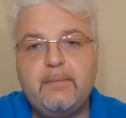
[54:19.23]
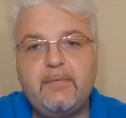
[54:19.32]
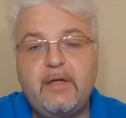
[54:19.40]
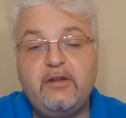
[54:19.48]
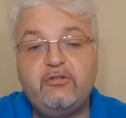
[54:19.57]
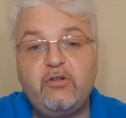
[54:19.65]

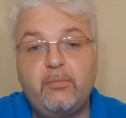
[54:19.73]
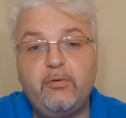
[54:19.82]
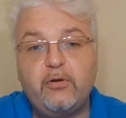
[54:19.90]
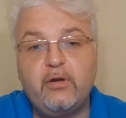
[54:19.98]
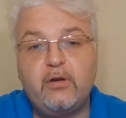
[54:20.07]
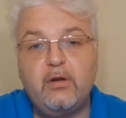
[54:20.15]
additional
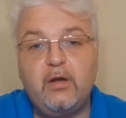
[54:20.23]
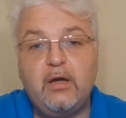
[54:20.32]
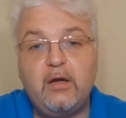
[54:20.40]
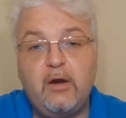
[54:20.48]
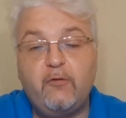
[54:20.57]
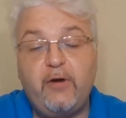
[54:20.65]

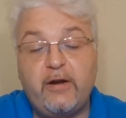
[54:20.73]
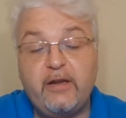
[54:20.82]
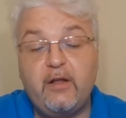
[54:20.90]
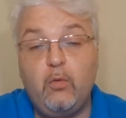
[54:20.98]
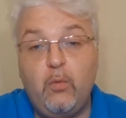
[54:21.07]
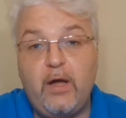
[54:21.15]
protocol of
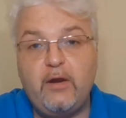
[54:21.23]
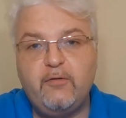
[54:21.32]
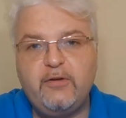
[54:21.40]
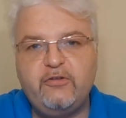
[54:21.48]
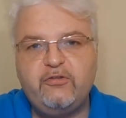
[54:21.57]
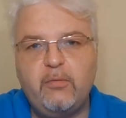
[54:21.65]
Article 1 of
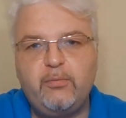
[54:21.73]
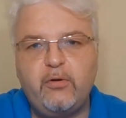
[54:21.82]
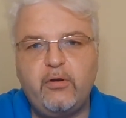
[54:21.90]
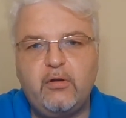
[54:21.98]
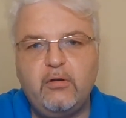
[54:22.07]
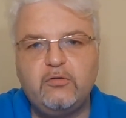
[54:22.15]
Additional
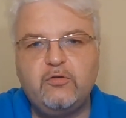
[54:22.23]
Protocol